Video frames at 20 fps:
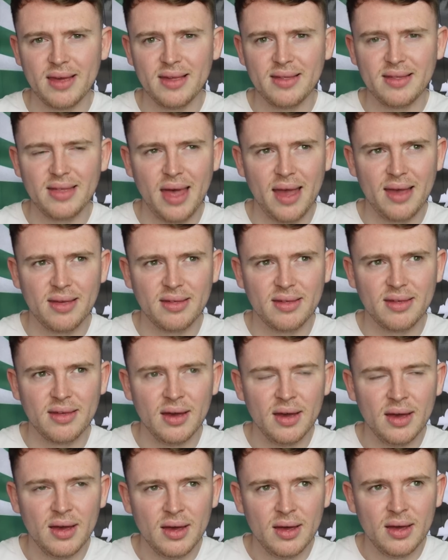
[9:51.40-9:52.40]
Is this
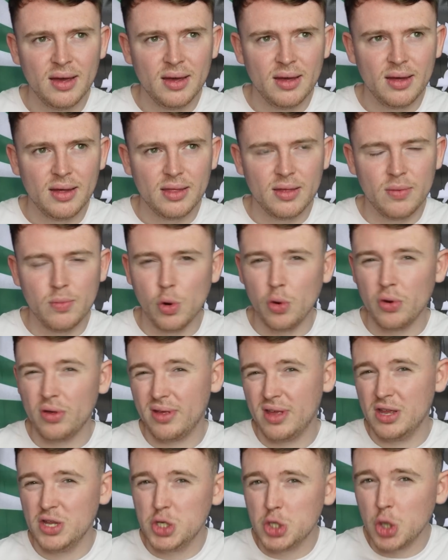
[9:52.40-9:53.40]
the
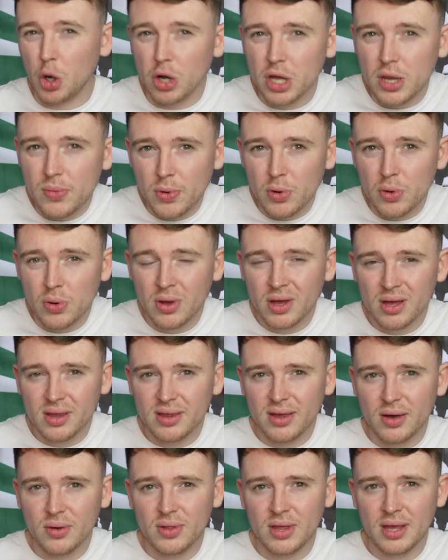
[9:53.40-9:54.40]
most enjoyable
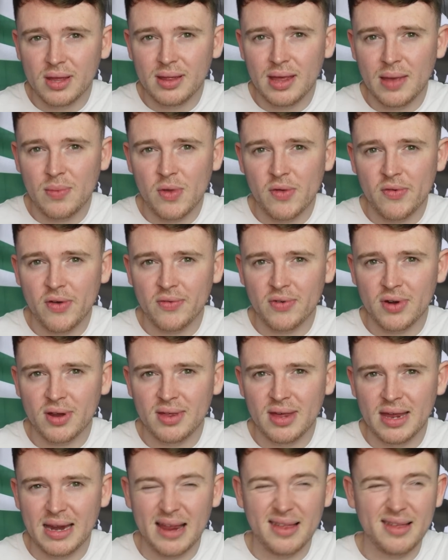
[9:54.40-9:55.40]
Celtic team you've ever
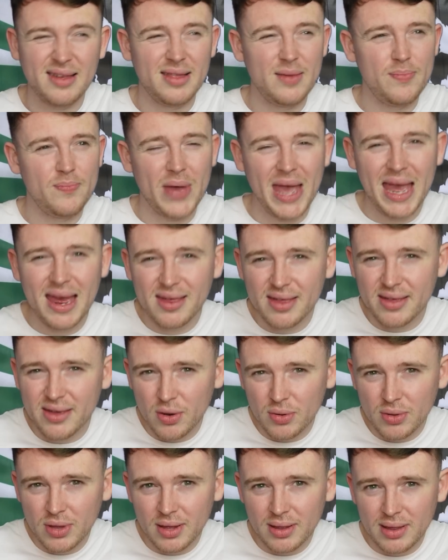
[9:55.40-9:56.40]
seen? Is it the best
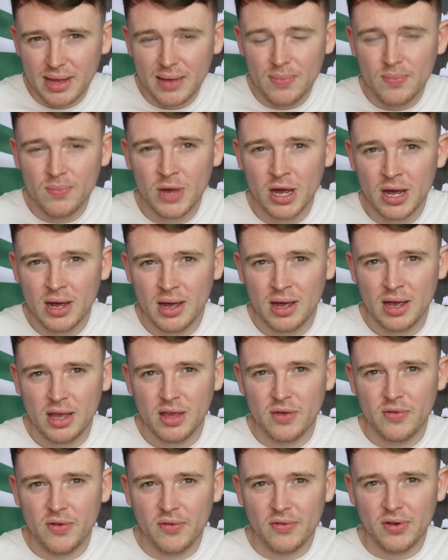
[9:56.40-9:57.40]
Celtic team
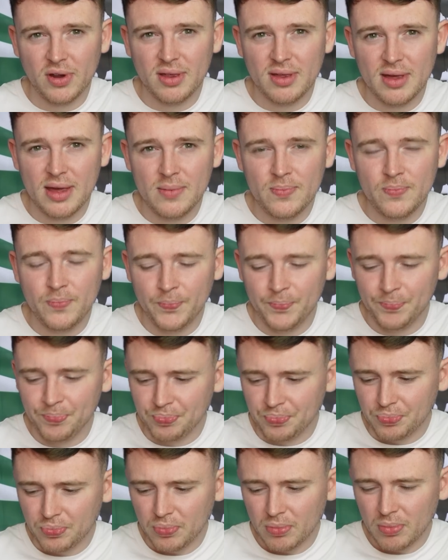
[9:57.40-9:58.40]
you've ever seen?
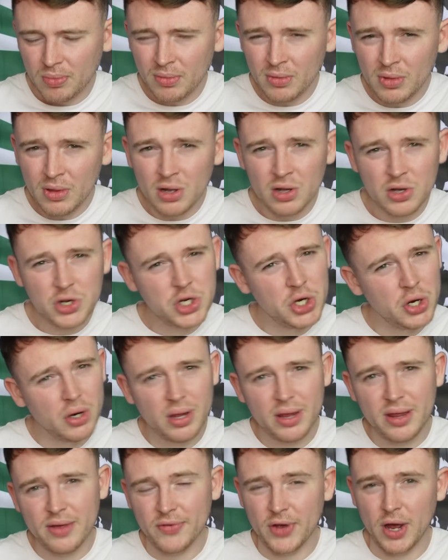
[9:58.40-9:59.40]

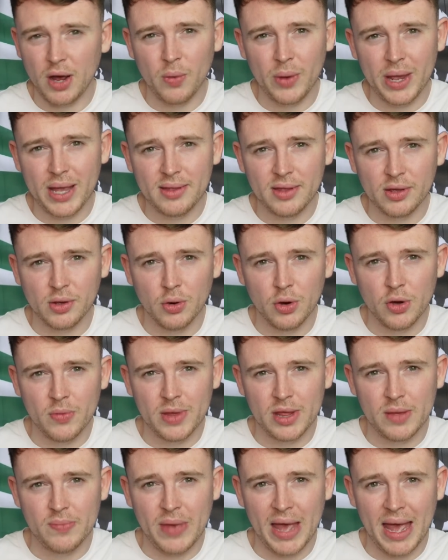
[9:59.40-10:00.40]
Surely they've got a way to go to
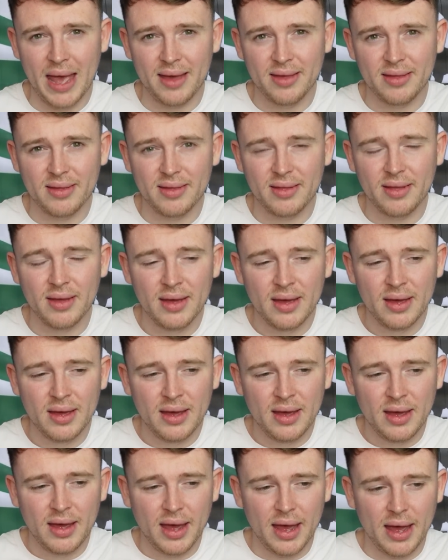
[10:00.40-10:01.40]
be the best.
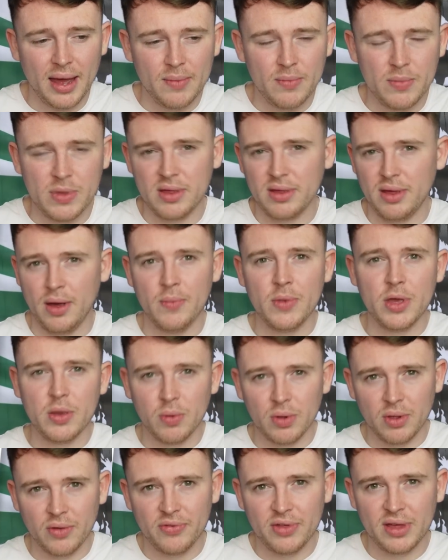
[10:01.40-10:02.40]
I mean, some of you
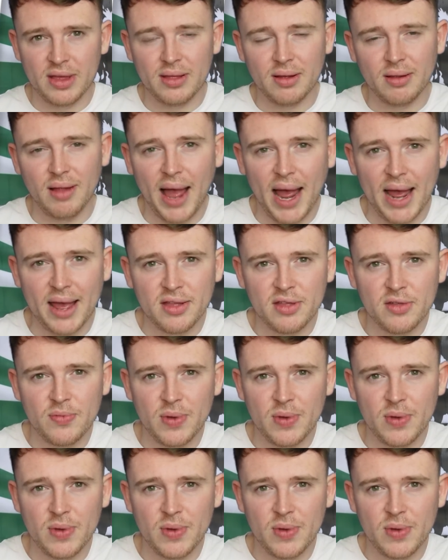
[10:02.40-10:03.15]
will have seen the Lions,